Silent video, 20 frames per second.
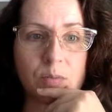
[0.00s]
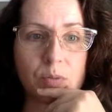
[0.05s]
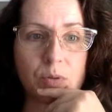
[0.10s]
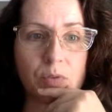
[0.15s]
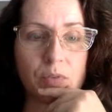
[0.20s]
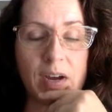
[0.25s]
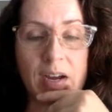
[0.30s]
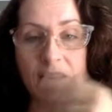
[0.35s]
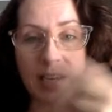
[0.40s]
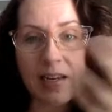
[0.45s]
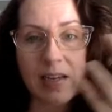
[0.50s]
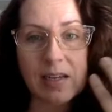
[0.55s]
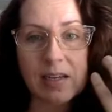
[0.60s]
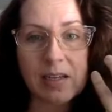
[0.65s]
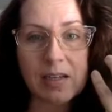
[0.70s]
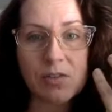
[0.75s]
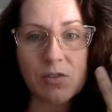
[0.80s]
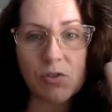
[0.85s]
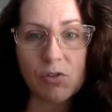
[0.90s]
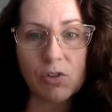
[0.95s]
provide it
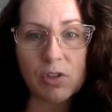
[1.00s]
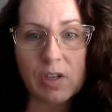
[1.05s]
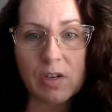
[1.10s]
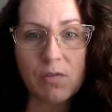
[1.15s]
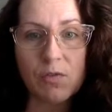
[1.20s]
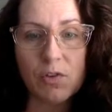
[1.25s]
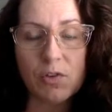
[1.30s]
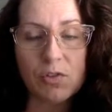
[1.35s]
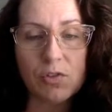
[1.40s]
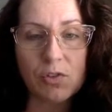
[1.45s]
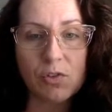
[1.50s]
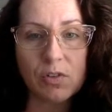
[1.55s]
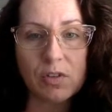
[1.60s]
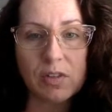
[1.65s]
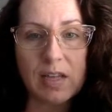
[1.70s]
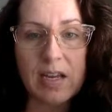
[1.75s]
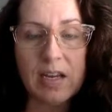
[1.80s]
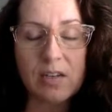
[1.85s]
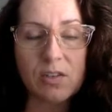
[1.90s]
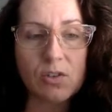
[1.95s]
because you're looking for a certain thing.